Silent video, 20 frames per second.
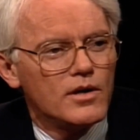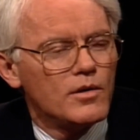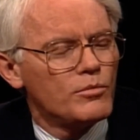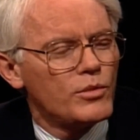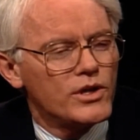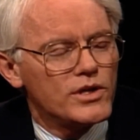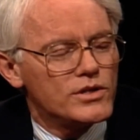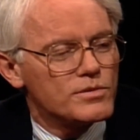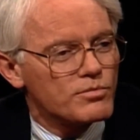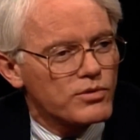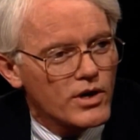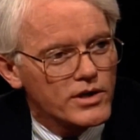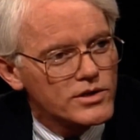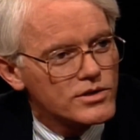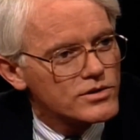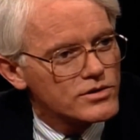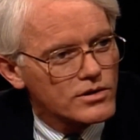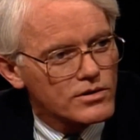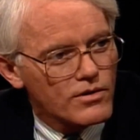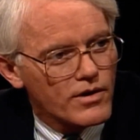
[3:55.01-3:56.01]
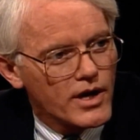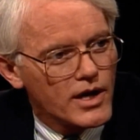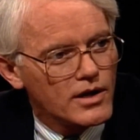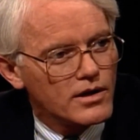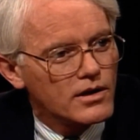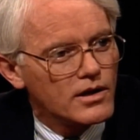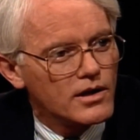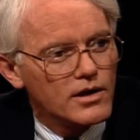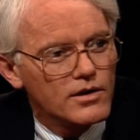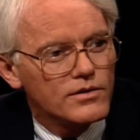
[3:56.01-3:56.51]
boy, these prices are great,
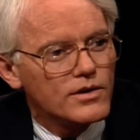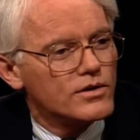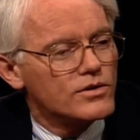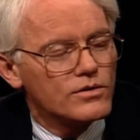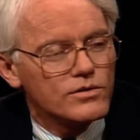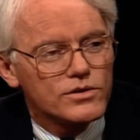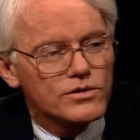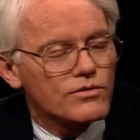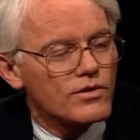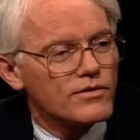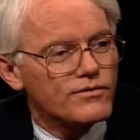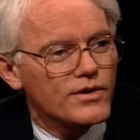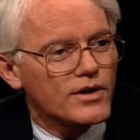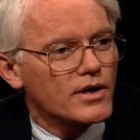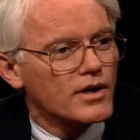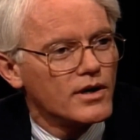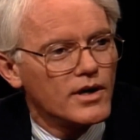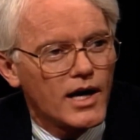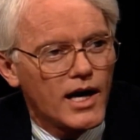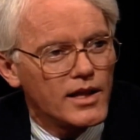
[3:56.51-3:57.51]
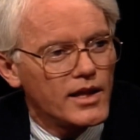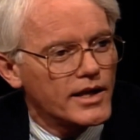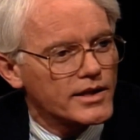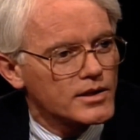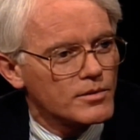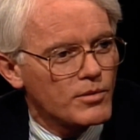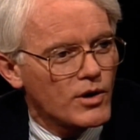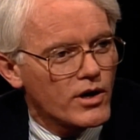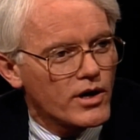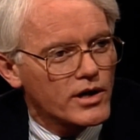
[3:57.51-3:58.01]
they're doing terrific, I like the
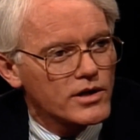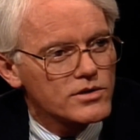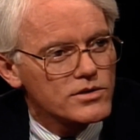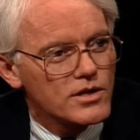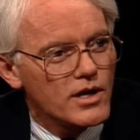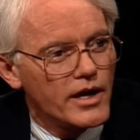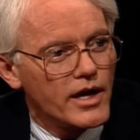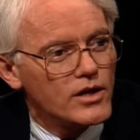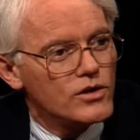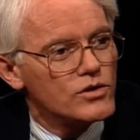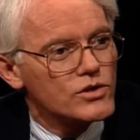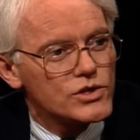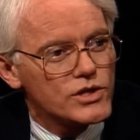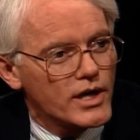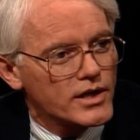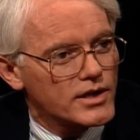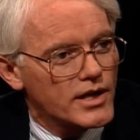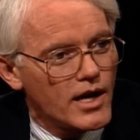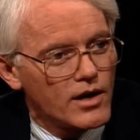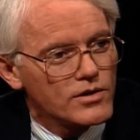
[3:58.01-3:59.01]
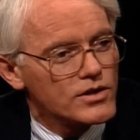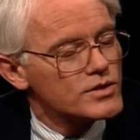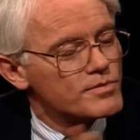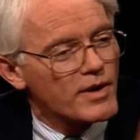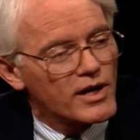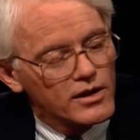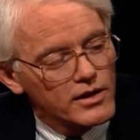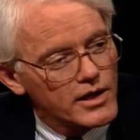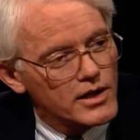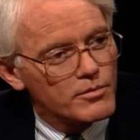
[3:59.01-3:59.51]
bargains, and you checked it out. You spent
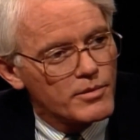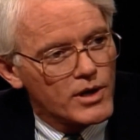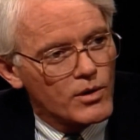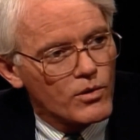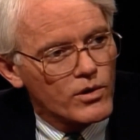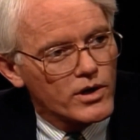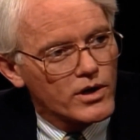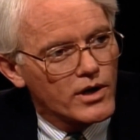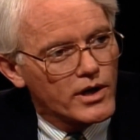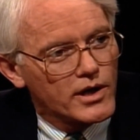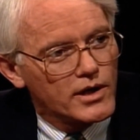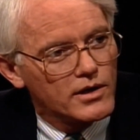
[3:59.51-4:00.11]
a little bit of work on it.